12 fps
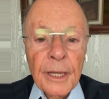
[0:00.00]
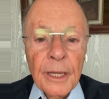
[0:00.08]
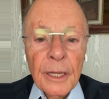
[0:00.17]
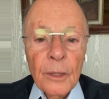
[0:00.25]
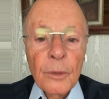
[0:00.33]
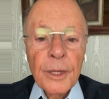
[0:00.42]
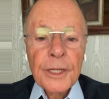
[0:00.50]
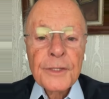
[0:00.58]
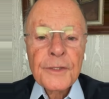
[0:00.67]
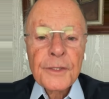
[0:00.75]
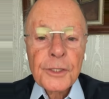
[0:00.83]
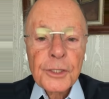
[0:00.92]
Because you
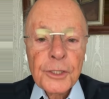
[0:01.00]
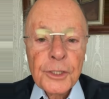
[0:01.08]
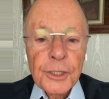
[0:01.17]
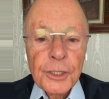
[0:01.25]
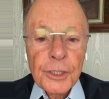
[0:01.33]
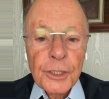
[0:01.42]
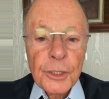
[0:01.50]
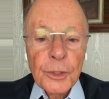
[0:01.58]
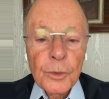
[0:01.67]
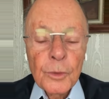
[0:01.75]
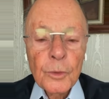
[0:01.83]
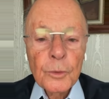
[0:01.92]
haven't
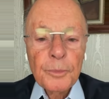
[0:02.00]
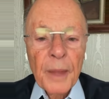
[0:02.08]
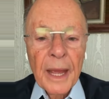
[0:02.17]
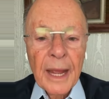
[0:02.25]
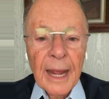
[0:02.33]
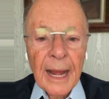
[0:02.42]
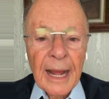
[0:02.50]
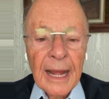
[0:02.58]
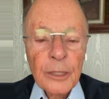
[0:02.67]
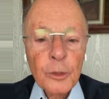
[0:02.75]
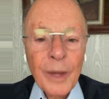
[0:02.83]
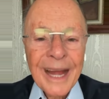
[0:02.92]
resisted
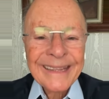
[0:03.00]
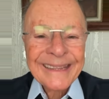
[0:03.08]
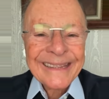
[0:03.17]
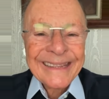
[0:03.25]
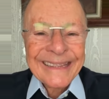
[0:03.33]
sin